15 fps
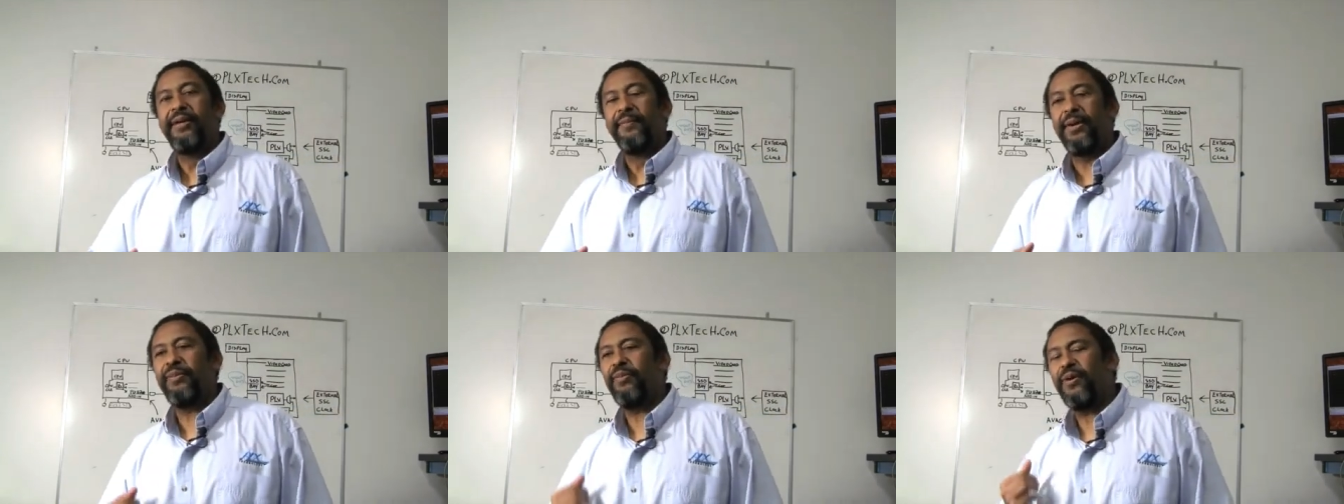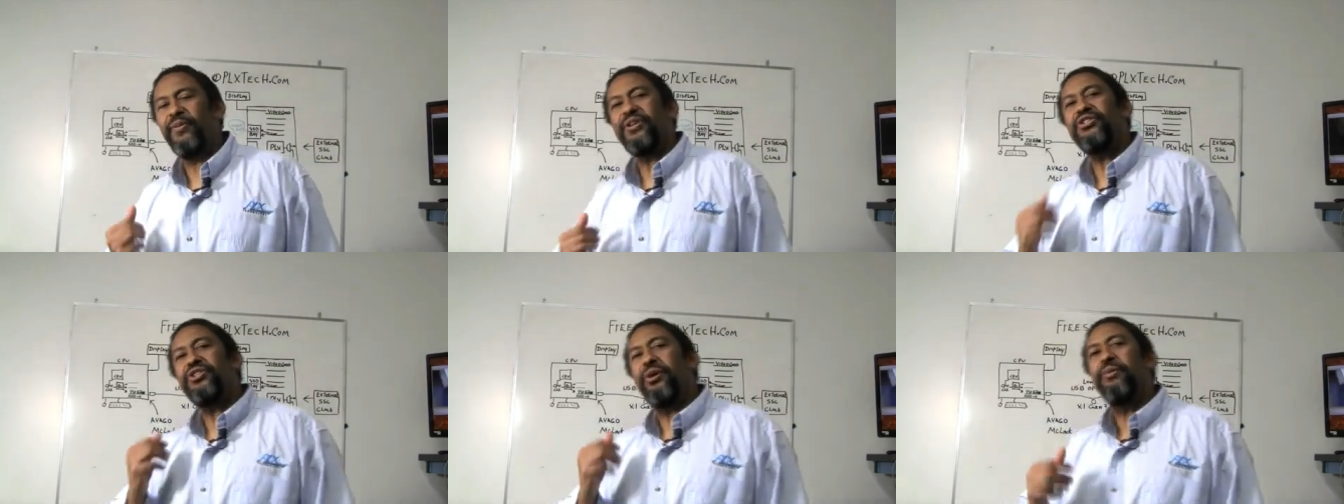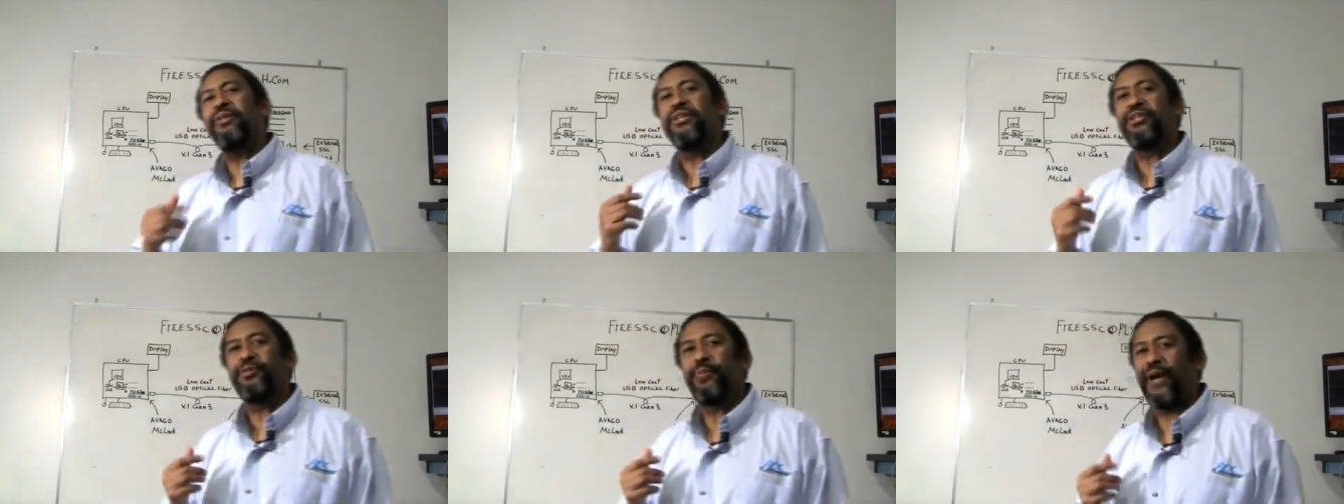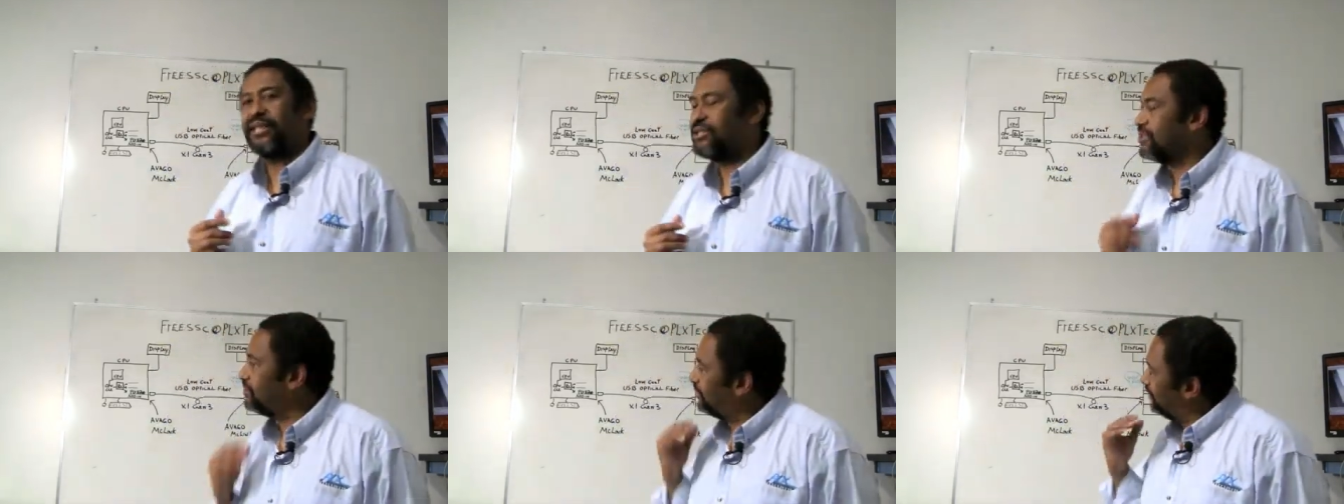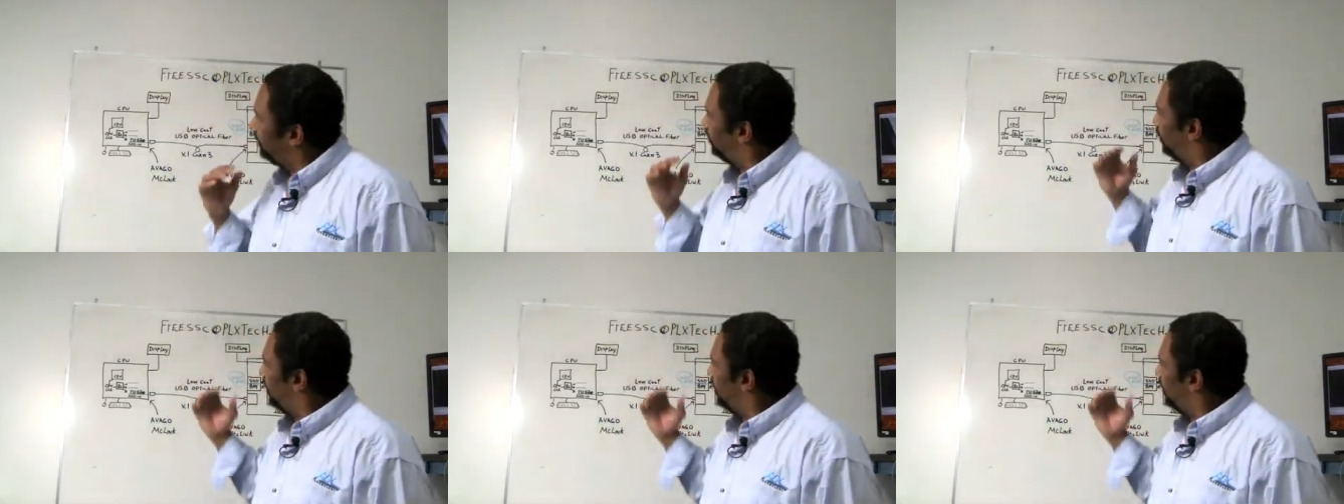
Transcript: but what we show with Express is, you know,